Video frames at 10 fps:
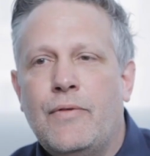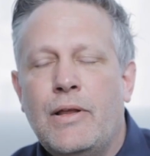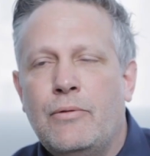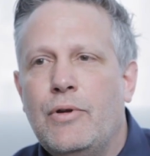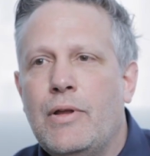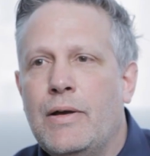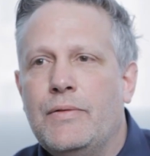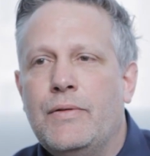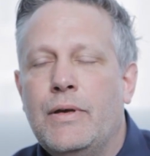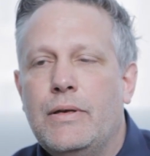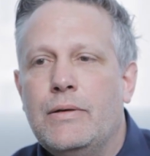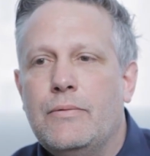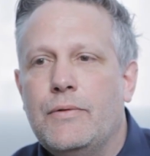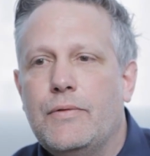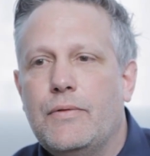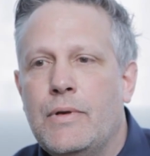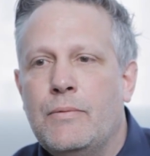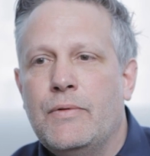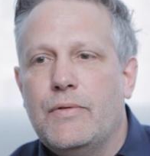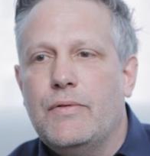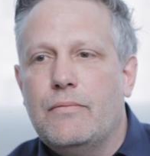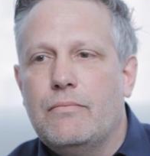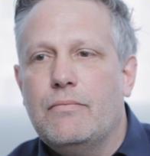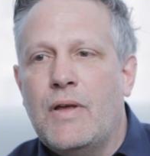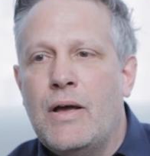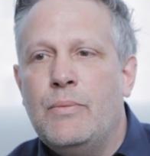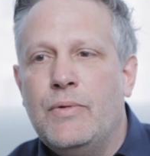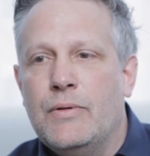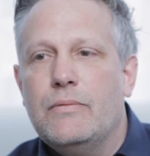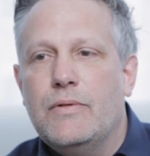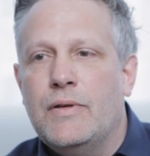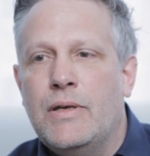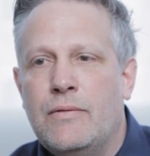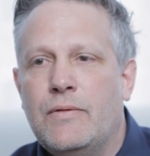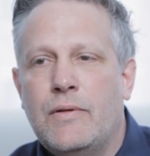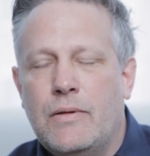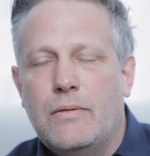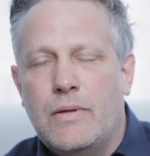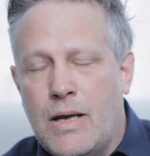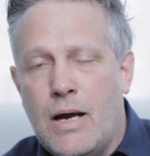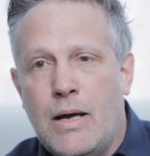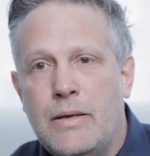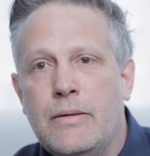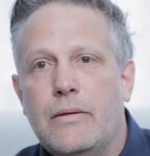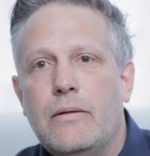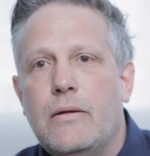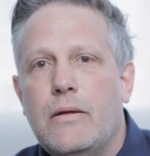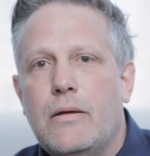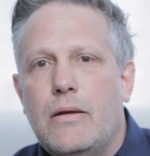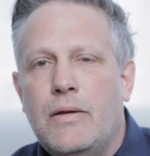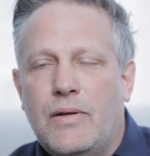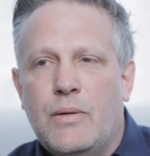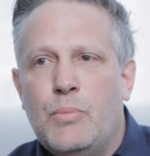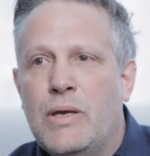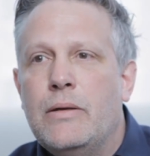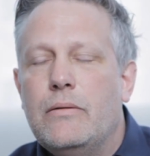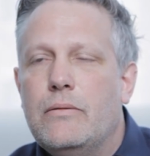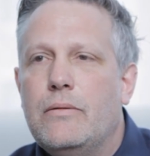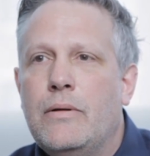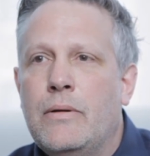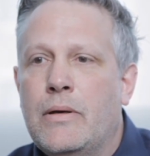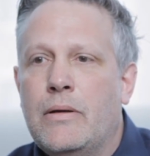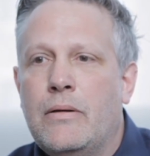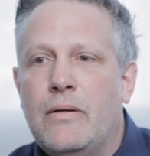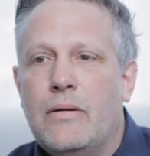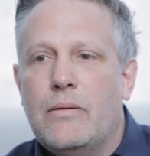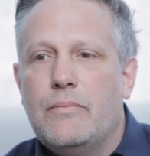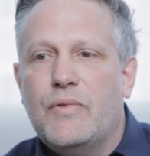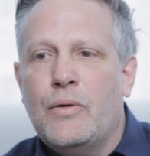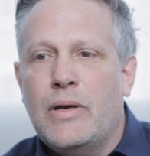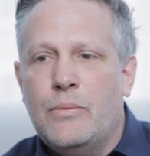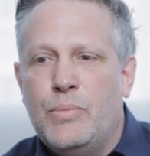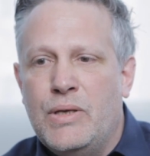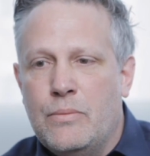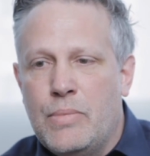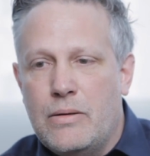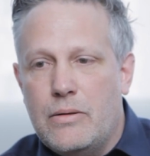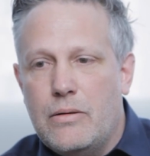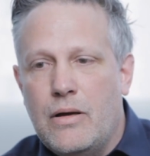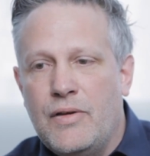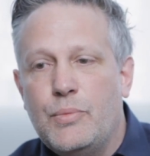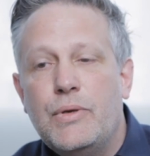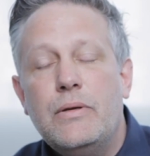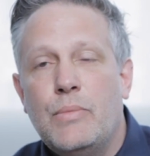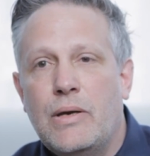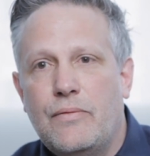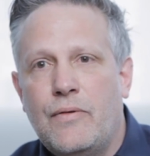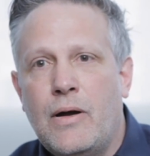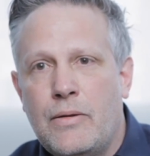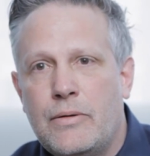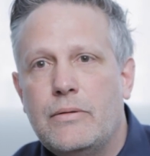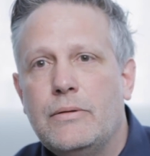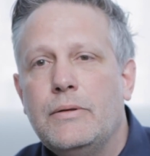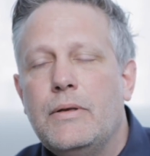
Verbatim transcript: I finally realized that it was it was time to to give it to, to God and and to commit, and um, so I could be a better husband, a better father,